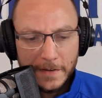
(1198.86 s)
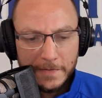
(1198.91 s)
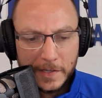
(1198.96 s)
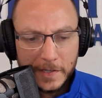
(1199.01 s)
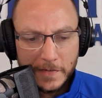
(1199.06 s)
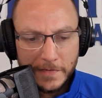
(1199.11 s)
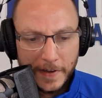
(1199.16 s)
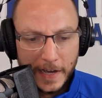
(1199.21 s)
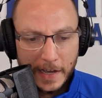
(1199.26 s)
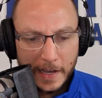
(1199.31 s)

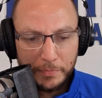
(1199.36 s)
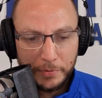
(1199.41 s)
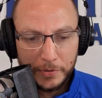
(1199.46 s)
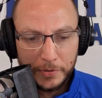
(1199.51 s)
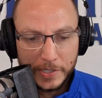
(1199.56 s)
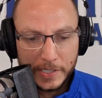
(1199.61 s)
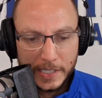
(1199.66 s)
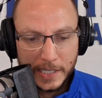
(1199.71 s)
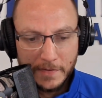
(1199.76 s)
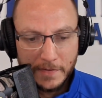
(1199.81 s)

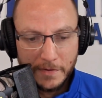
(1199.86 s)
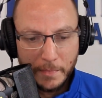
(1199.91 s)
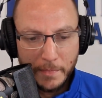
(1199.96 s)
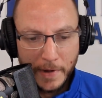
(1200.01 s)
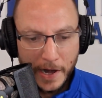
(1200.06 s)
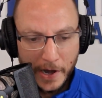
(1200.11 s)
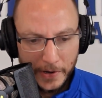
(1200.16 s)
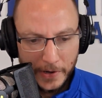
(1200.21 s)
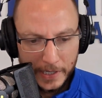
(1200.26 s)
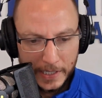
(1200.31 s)
55% of
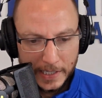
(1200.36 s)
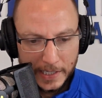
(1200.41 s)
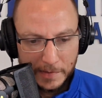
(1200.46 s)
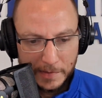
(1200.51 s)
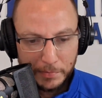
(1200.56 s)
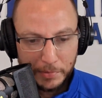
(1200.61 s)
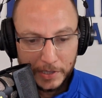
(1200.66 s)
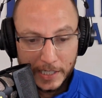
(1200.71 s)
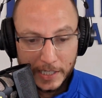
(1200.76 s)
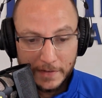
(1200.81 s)

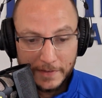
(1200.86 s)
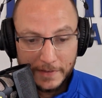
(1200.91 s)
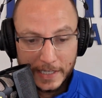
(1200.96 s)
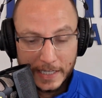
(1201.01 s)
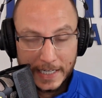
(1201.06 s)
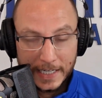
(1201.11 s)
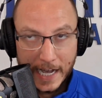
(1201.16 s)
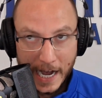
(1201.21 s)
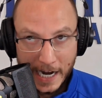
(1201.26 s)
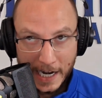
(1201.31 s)
Americans believe
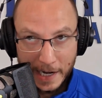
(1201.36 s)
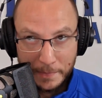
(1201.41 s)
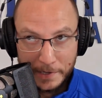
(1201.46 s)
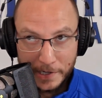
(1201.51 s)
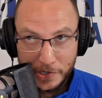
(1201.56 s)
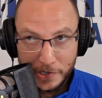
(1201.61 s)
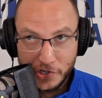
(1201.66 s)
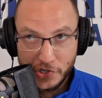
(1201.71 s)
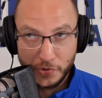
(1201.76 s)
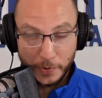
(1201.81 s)
the
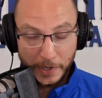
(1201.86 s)
economy is